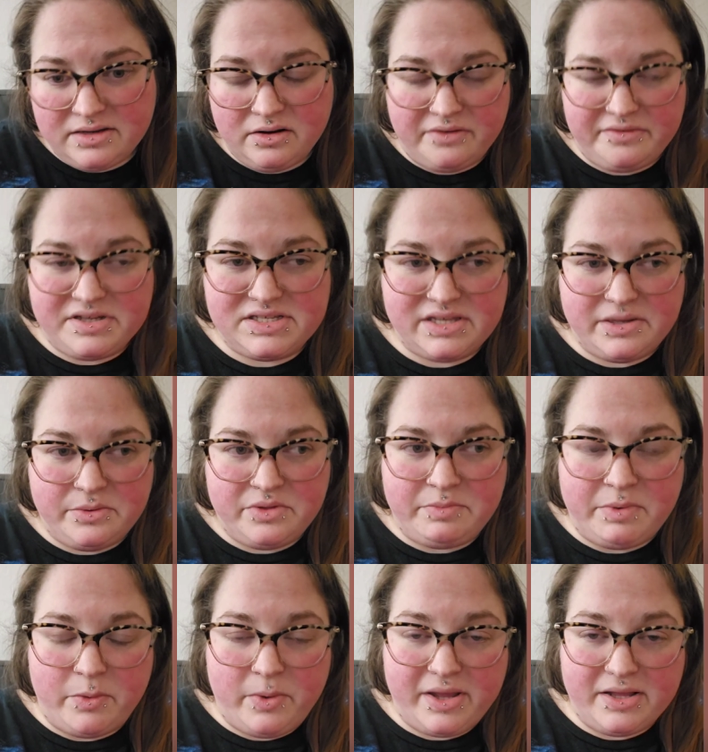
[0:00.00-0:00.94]
And obviously,
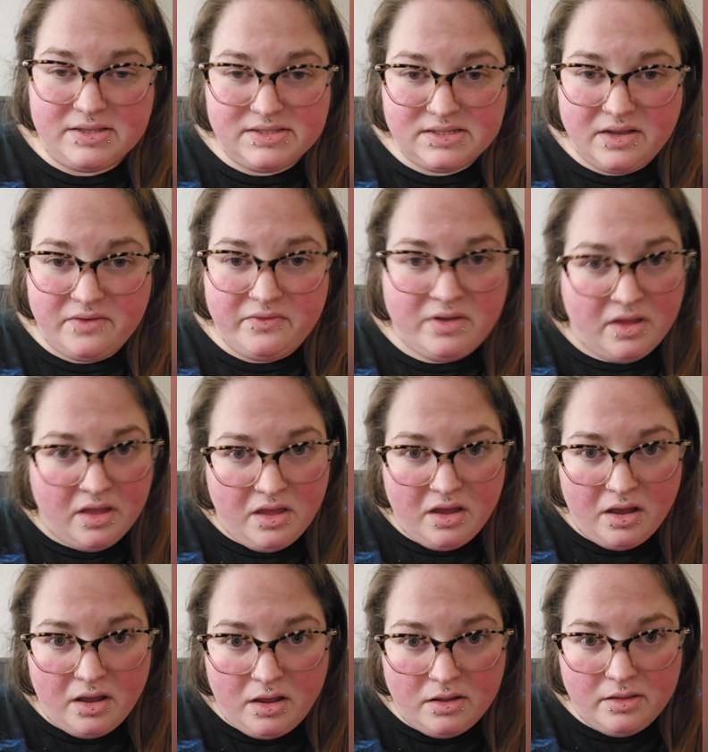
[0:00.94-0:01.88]
with my weight and stuff,
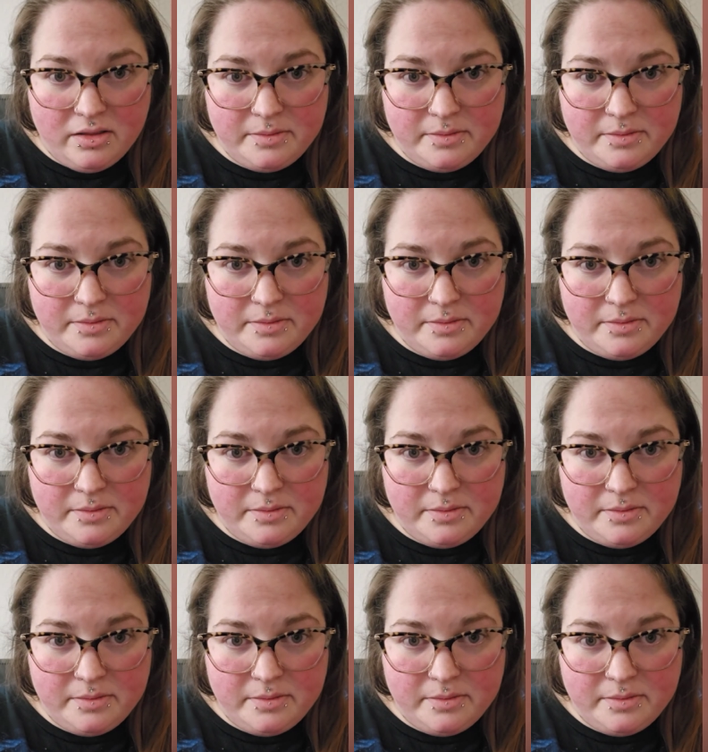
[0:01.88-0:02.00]
I'll